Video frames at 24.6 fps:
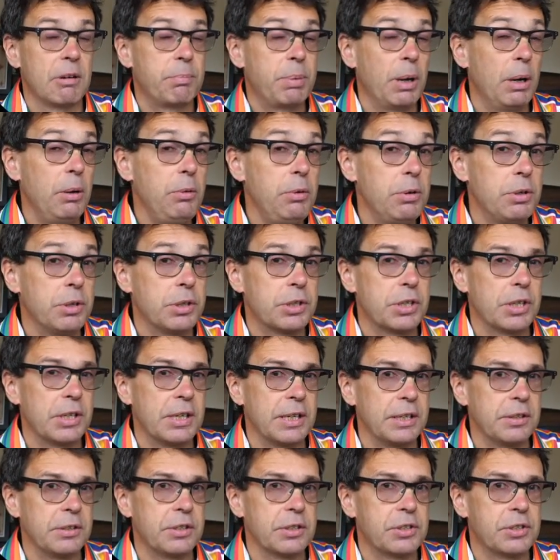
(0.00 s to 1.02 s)
opponent to
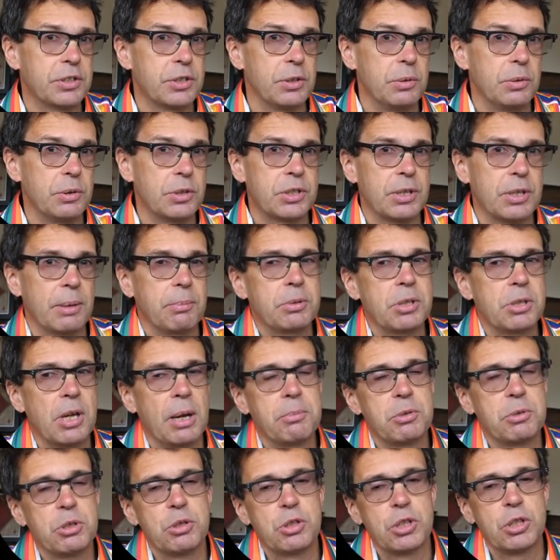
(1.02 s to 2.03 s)
lead the suit,
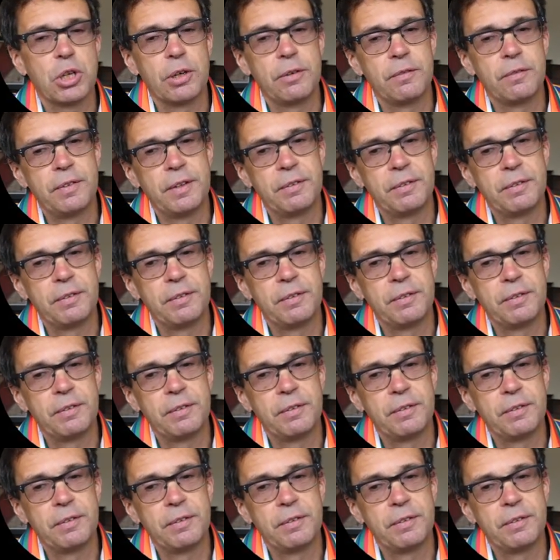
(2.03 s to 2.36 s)
sometimes you turn